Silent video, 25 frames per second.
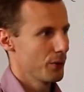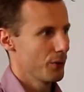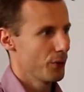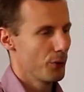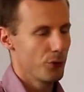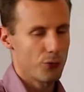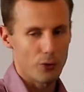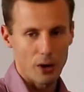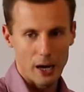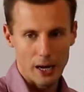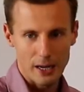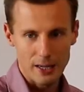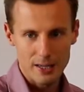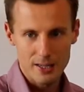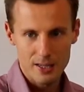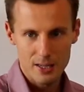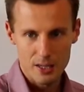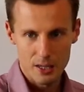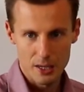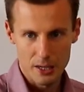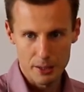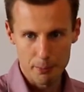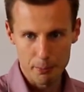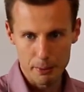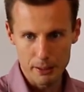flux
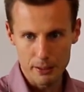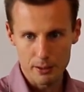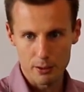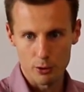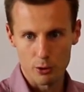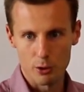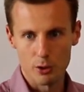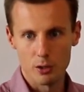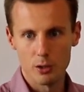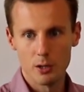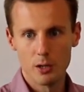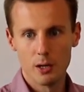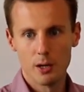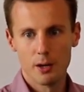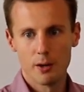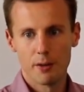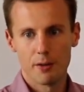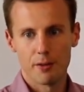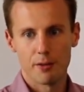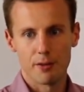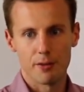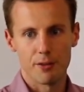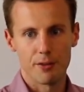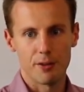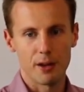limiter
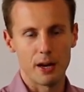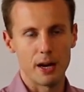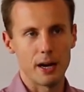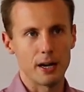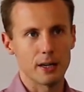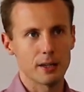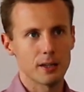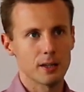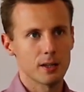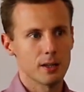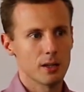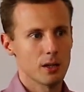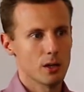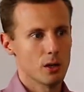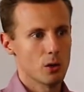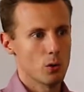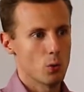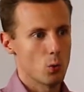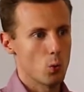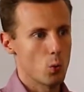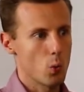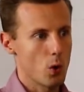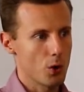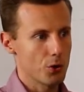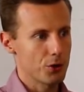that
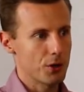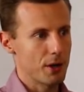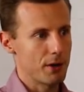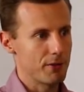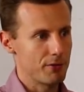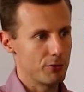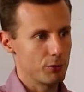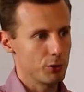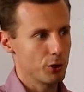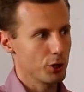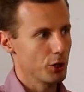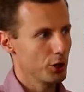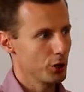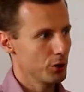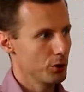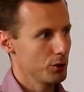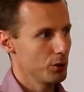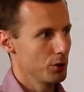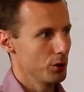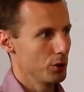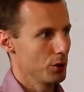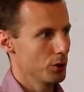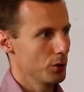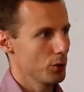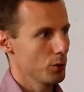whatever you
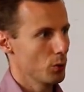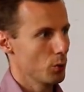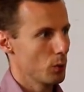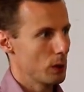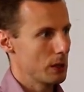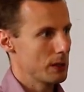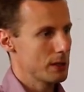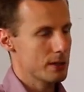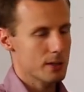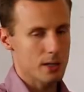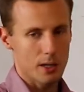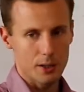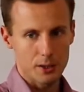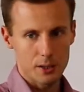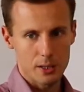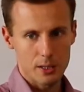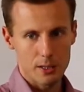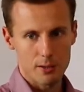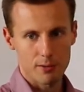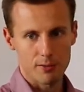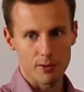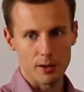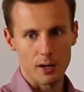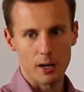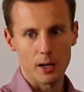do will
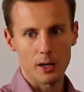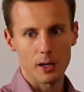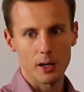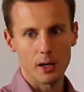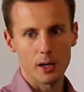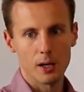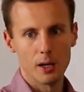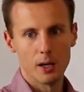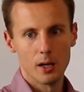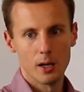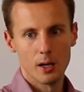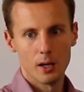satisfy